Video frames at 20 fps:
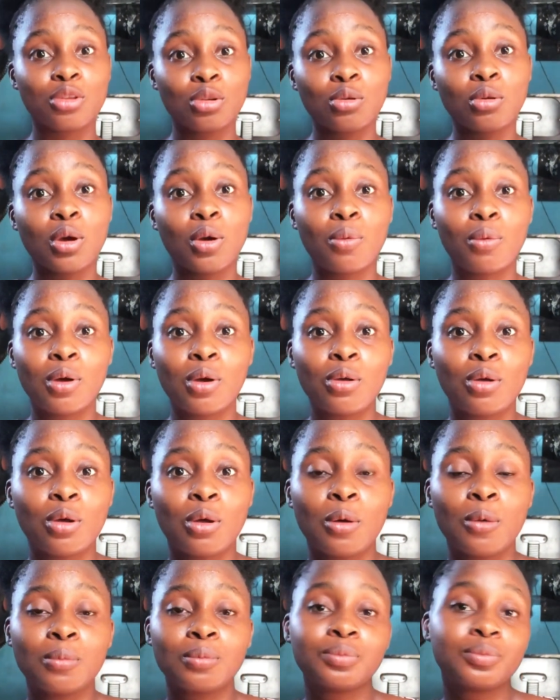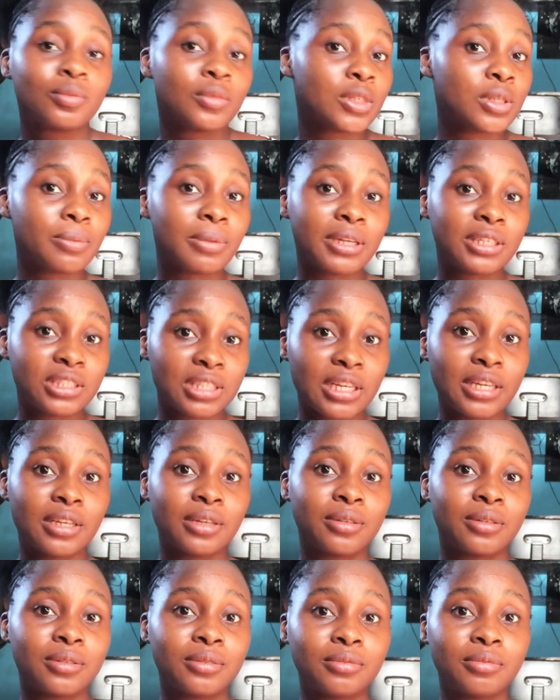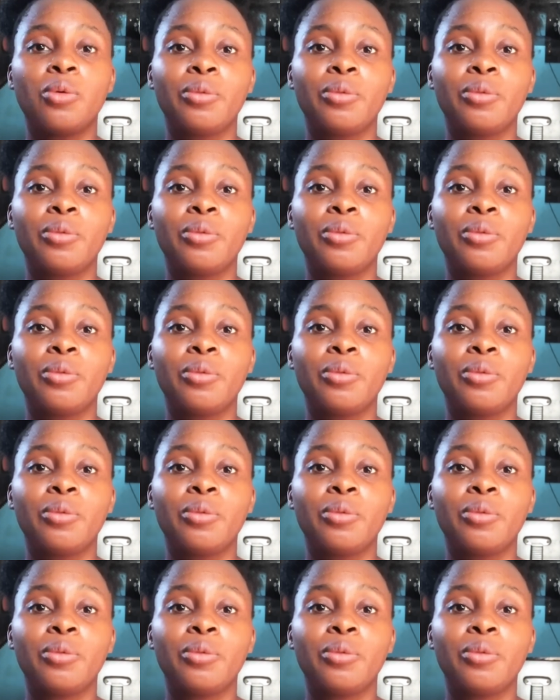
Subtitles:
you are welcome to my channel.